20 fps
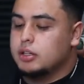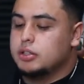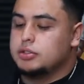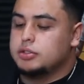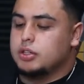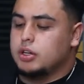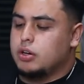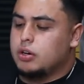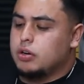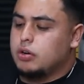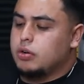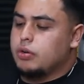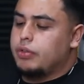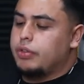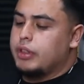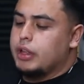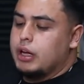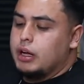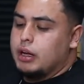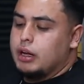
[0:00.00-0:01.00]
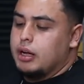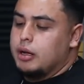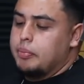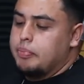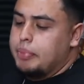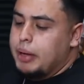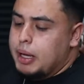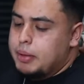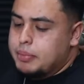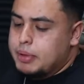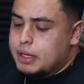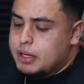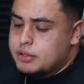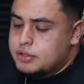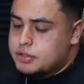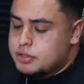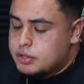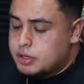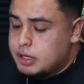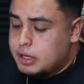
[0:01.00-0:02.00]
So the payment
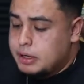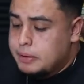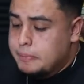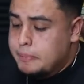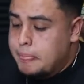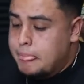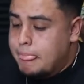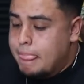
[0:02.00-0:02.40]
history